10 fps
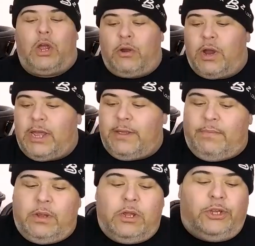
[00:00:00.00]
All right.
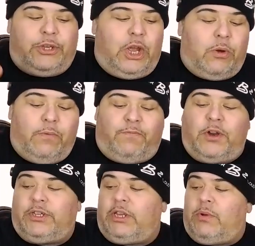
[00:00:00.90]
So
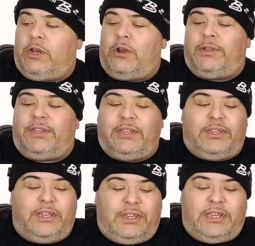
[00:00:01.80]
first thing you want to notice is
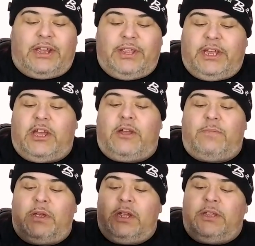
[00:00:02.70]
this is how they
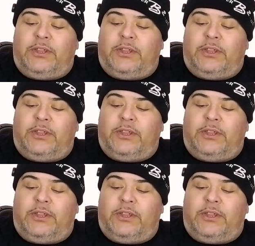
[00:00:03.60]
come.